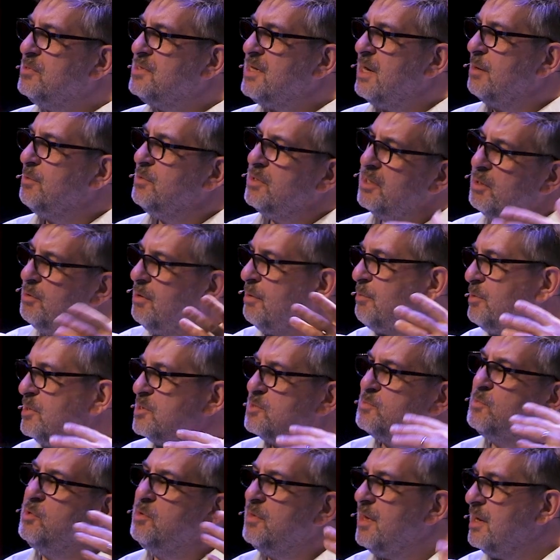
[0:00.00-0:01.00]
you were able to
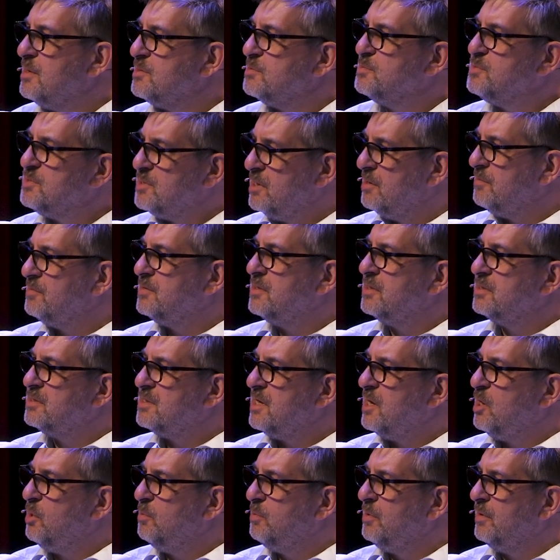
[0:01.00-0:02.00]
smooth out some stuff
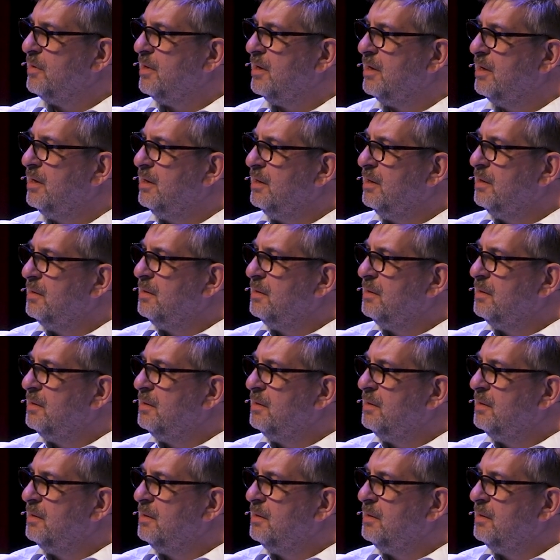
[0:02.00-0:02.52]
to help on that.